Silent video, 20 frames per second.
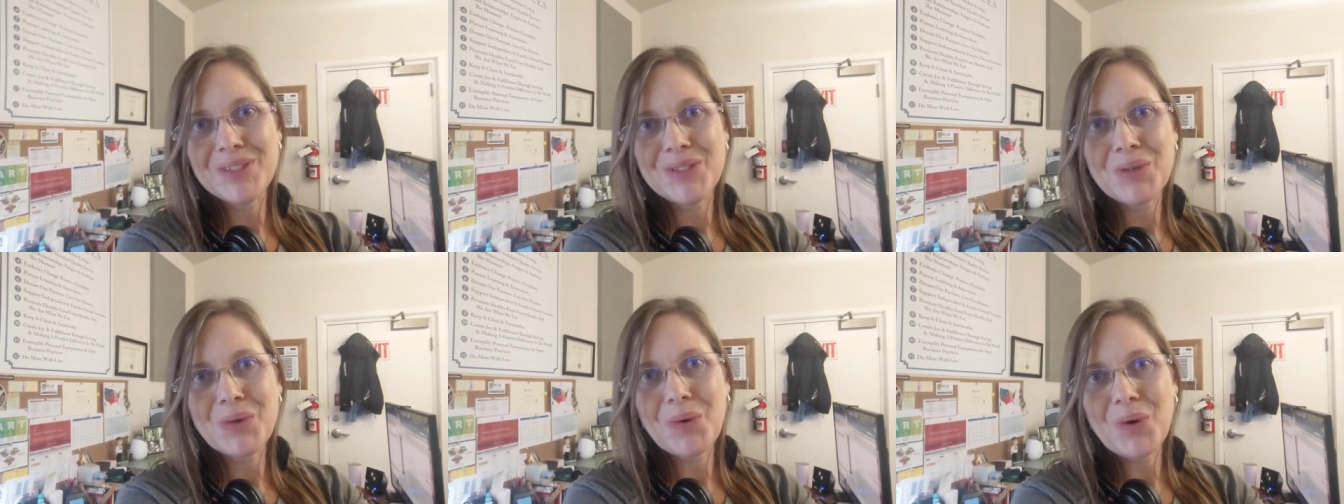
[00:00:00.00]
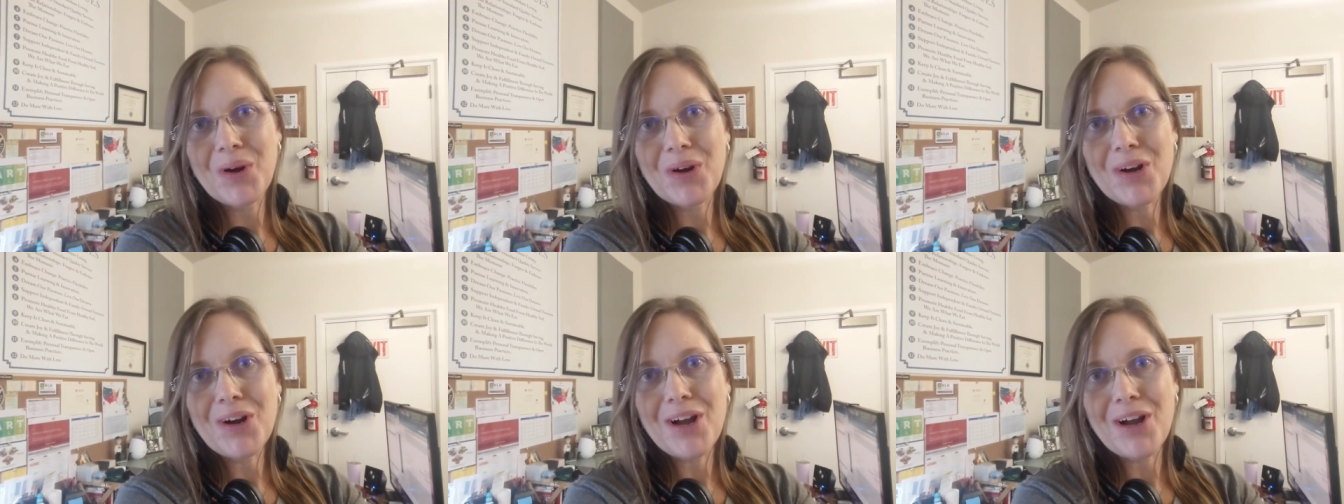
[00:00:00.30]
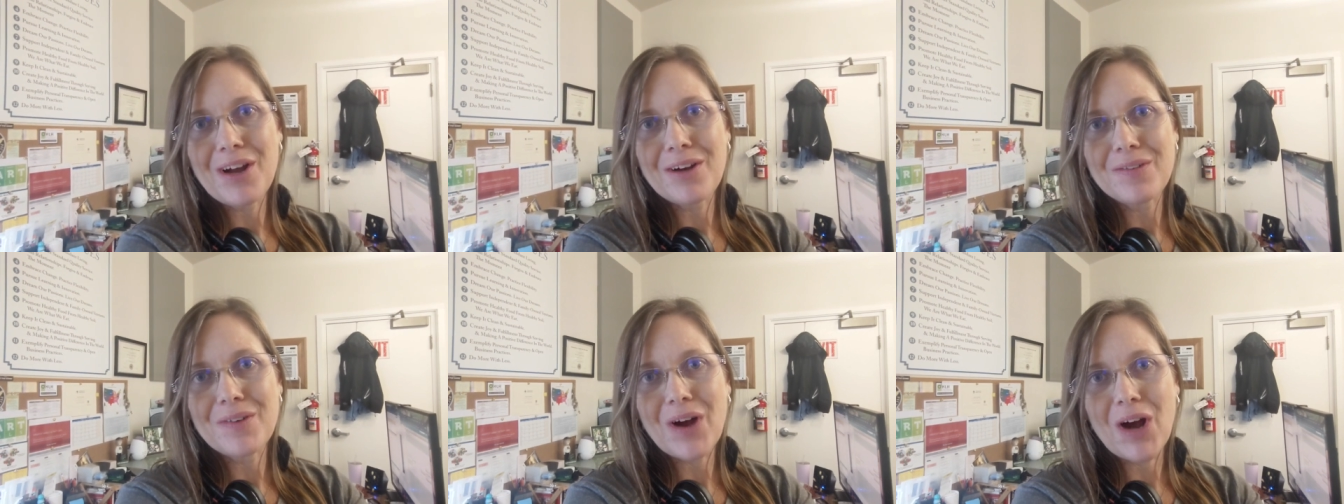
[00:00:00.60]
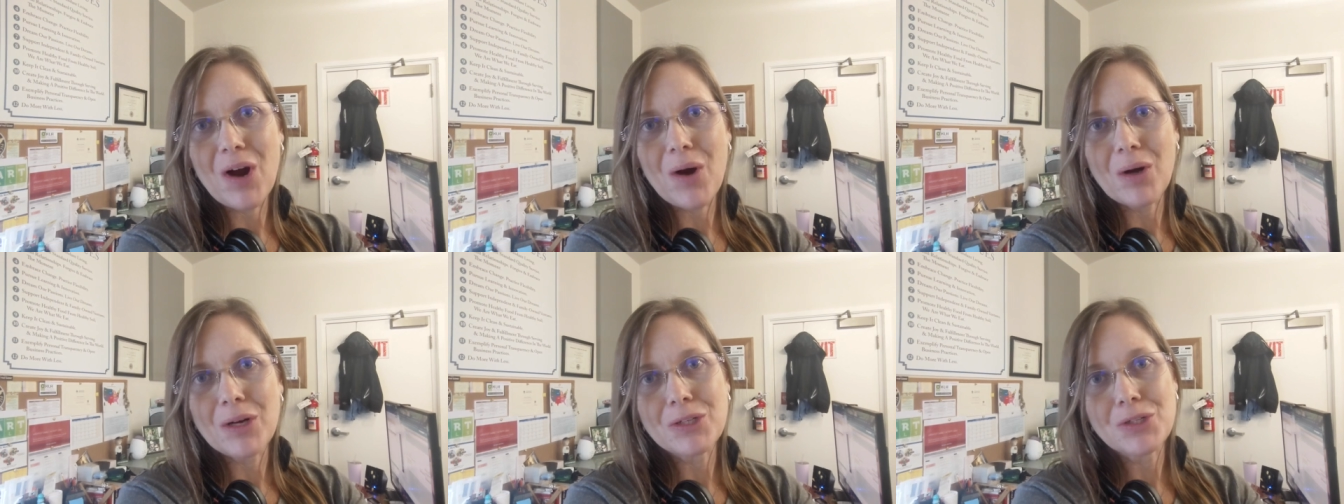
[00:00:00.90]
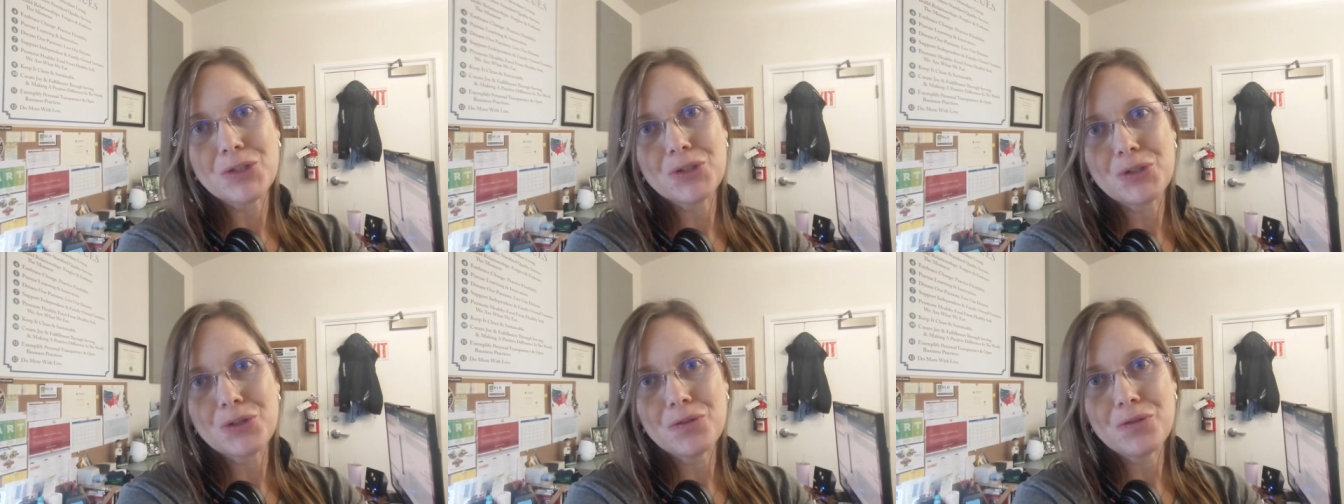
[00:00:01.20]
tour of our
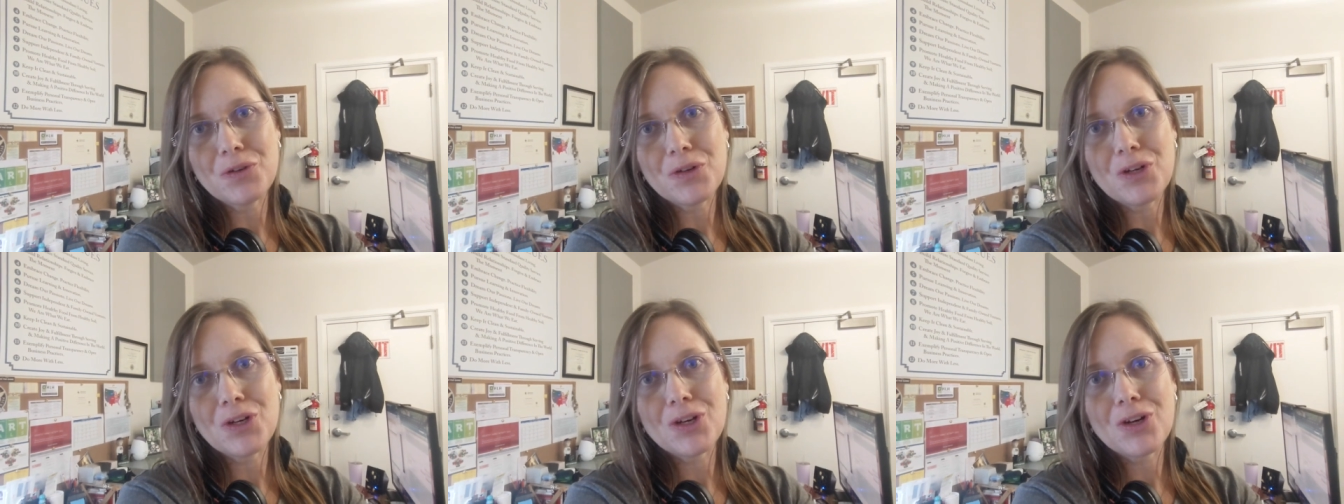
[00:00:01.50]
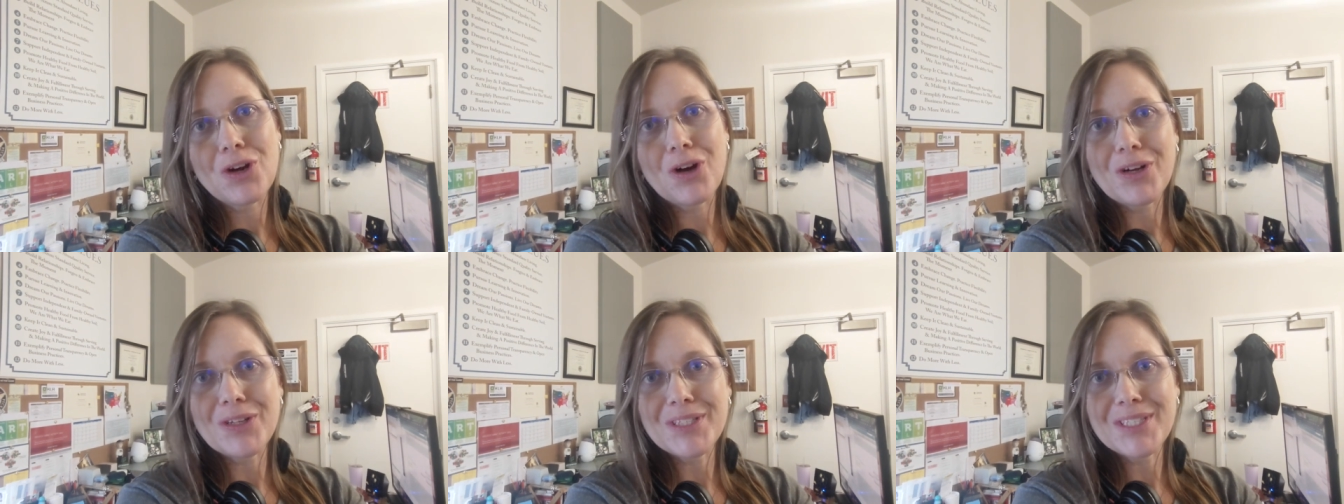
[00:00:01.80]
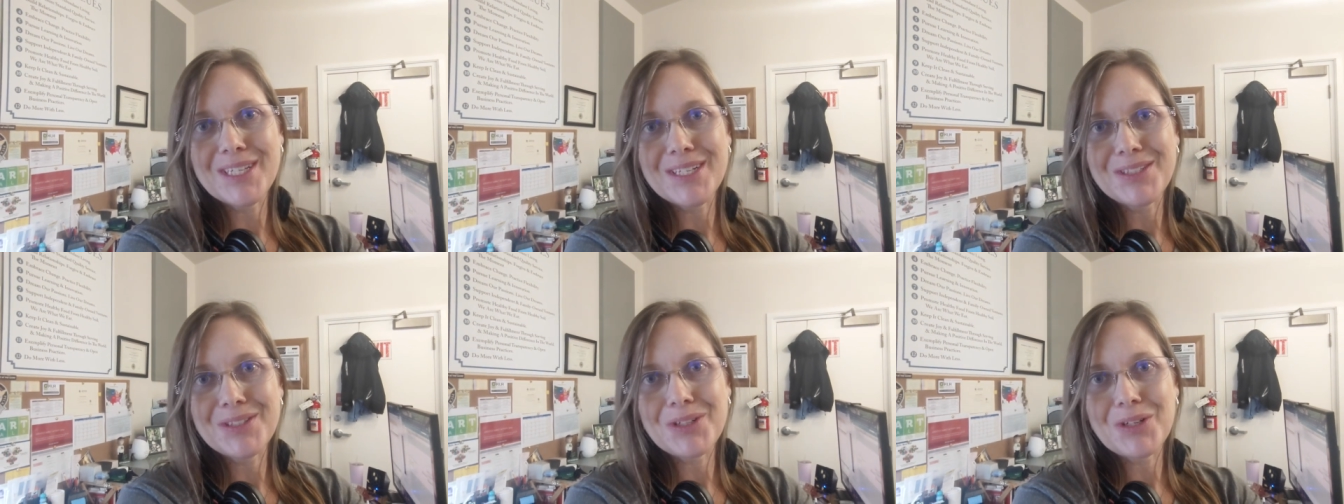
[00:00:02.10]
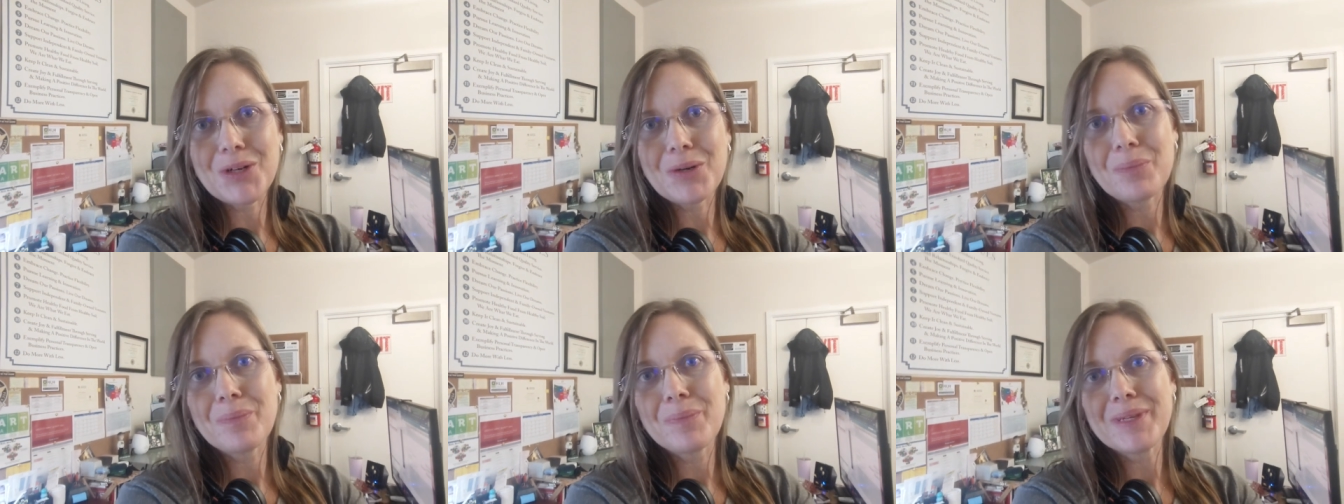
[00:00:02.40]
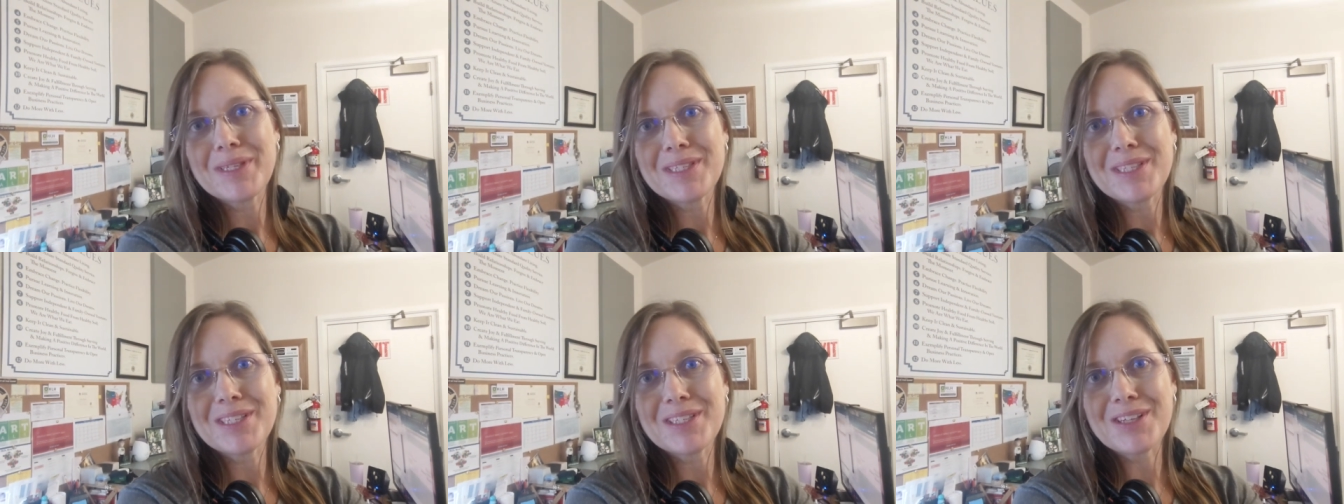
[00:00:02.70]
Dufur Call Center
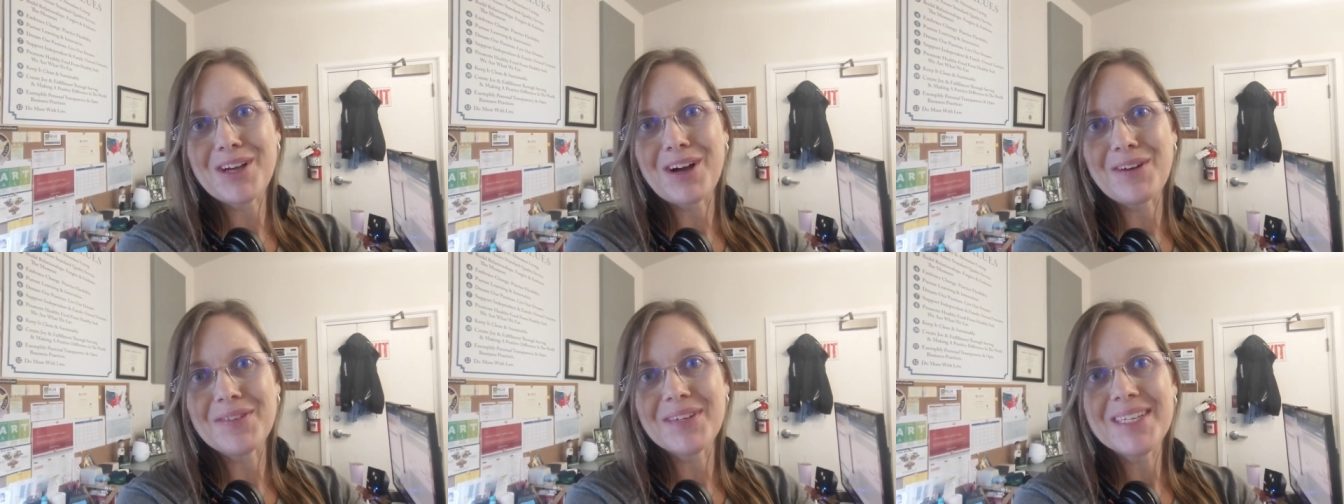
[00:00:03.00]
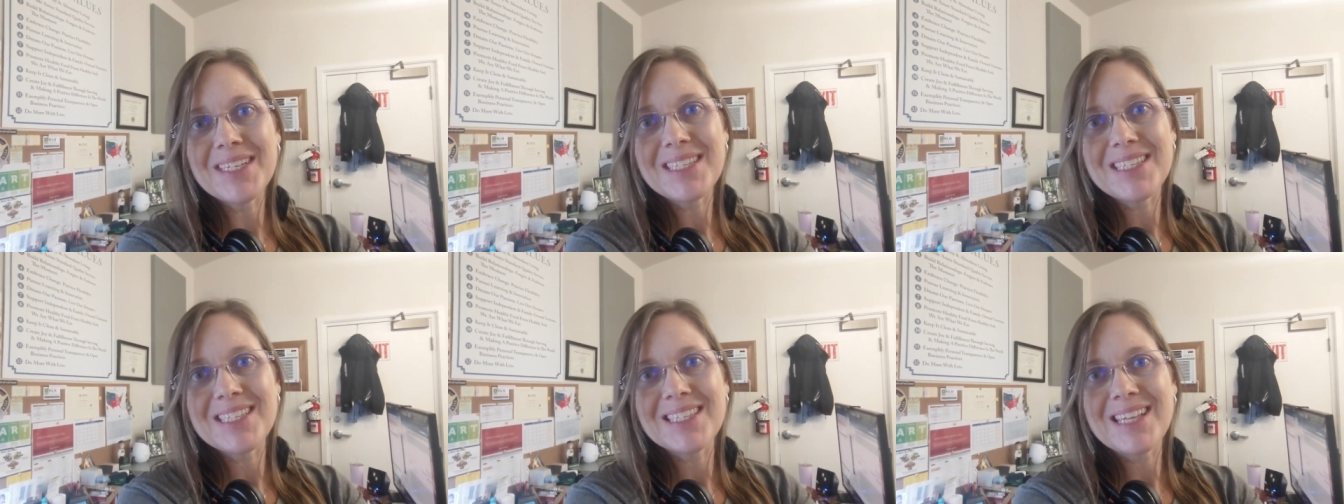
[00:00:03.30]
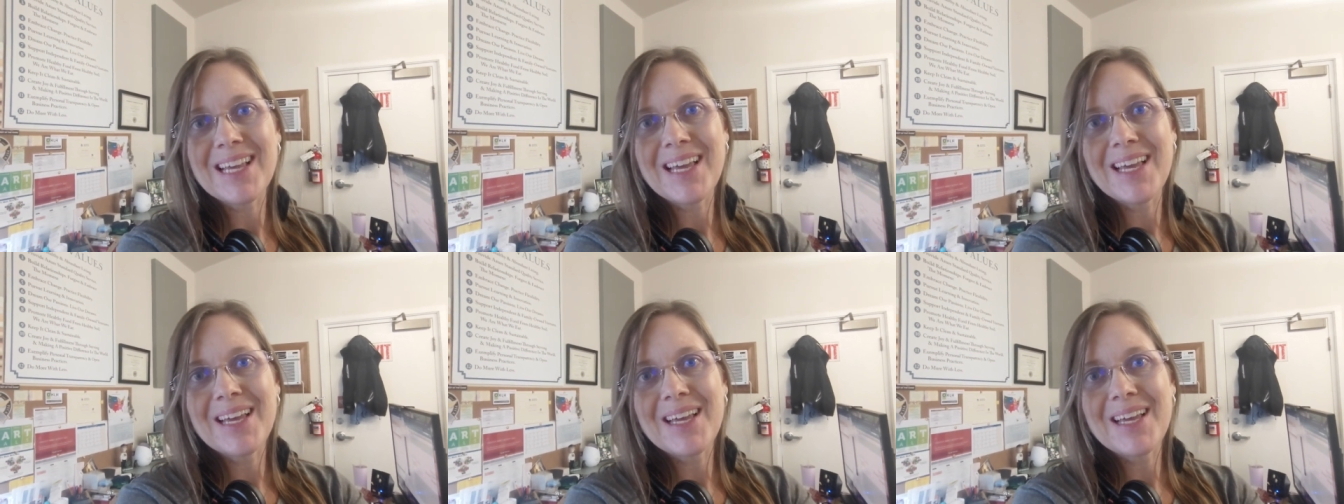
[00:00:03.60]
business office.